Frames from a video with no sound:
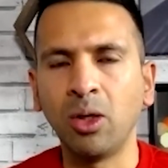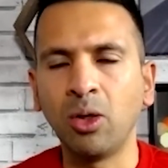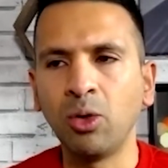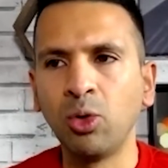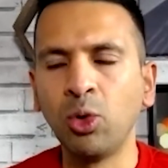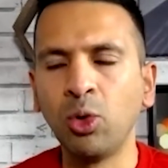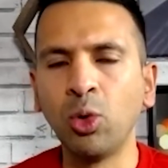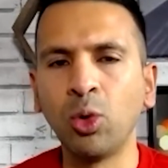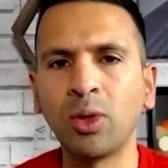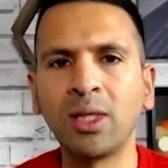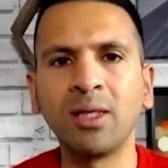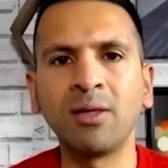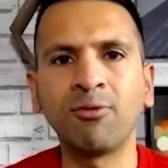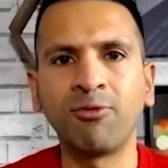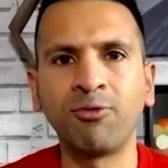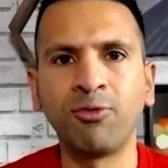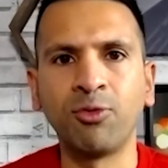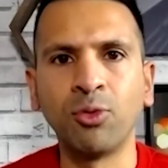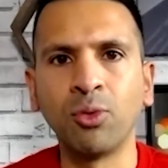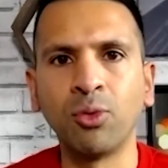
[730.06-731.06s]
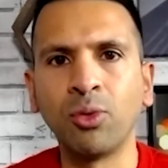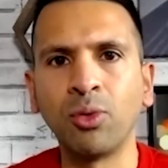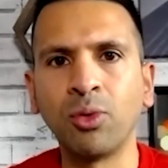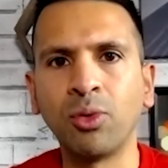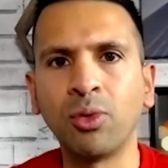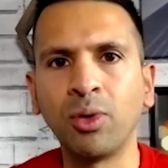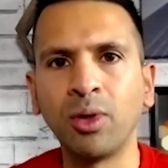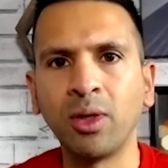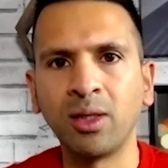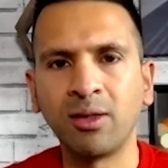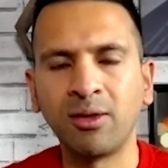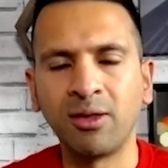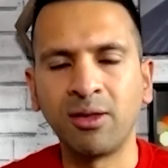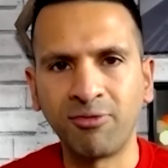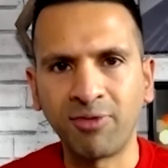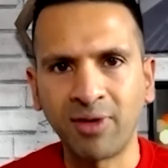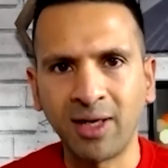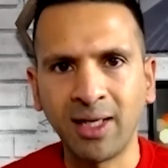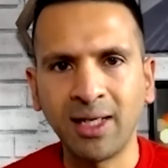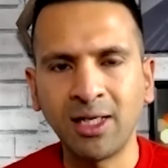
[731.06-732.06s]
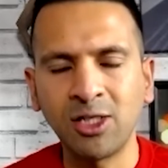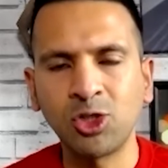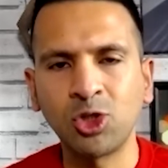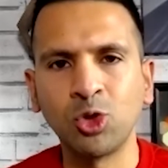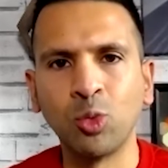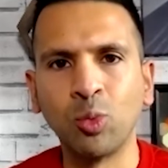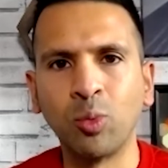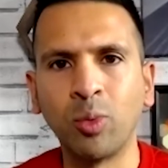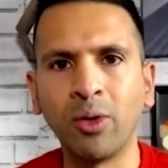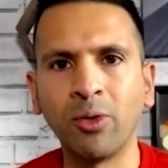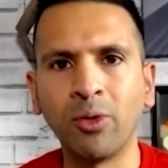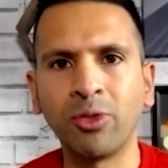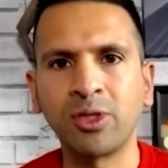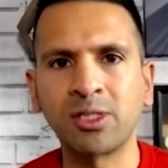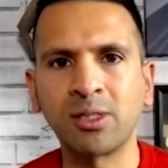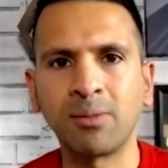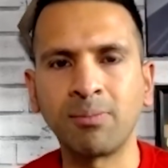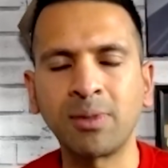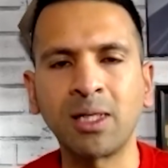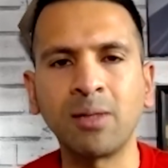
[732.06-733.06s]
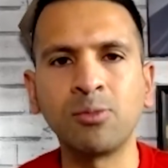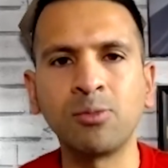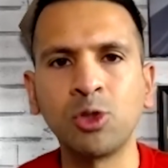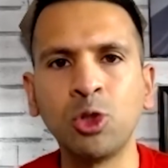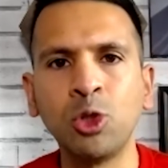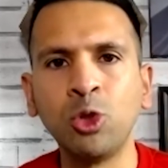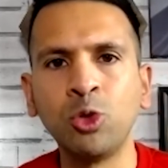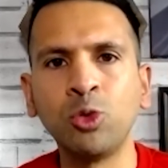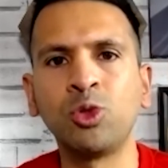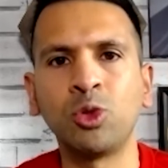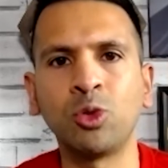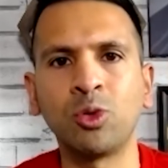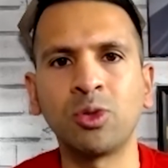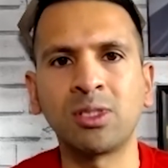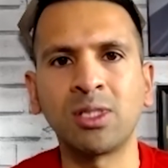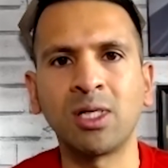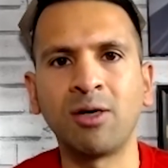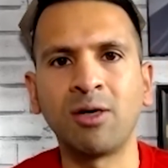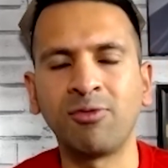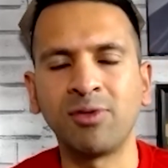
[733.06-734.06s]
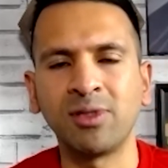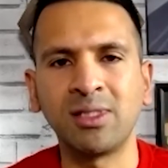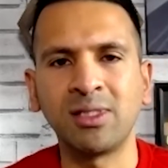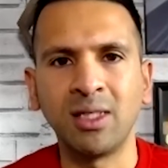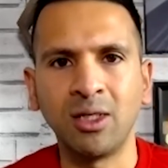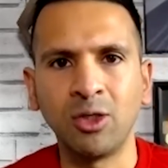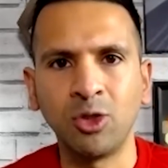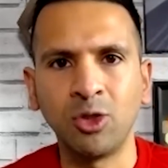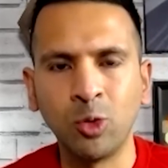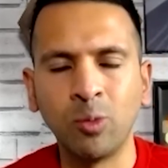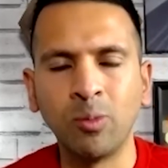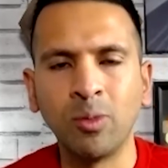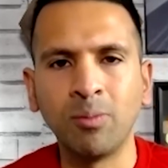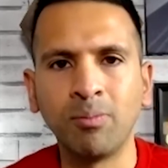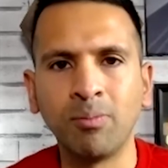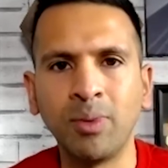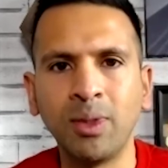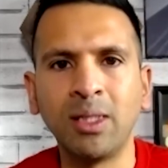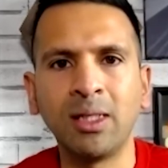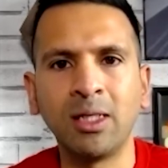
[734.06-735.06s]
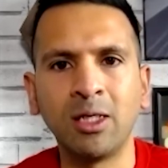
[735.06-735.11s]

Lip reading: looking for the financial wealth, sometimes you lose yourself as a human being.